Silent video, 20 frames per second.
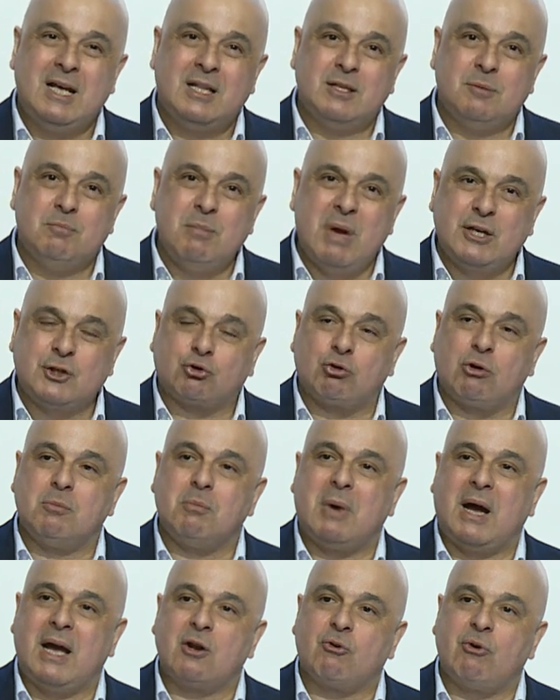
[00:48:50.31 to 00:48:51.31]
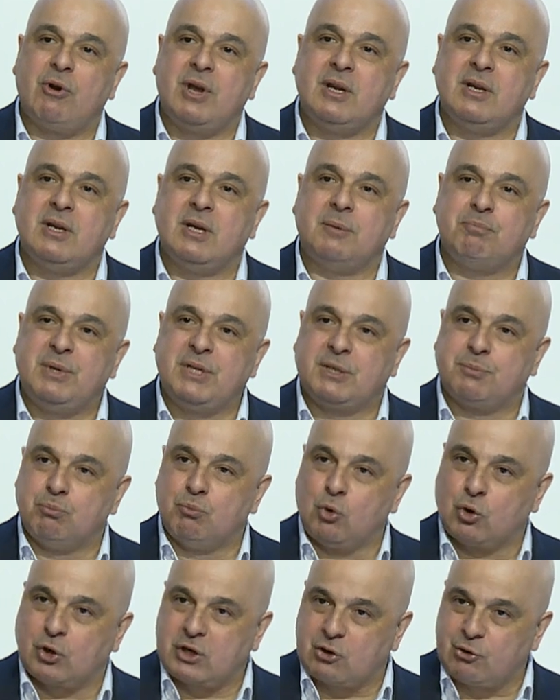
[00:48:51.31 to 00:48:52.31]
The menstrual migraine, bit
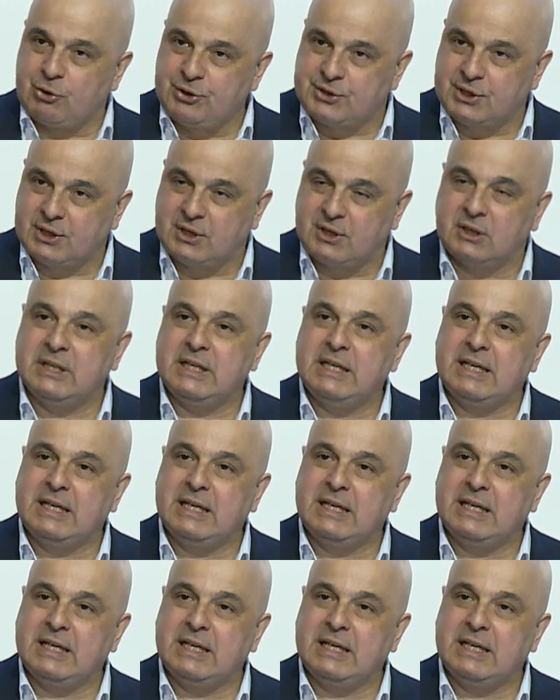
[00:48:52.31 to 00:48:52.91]
more critical.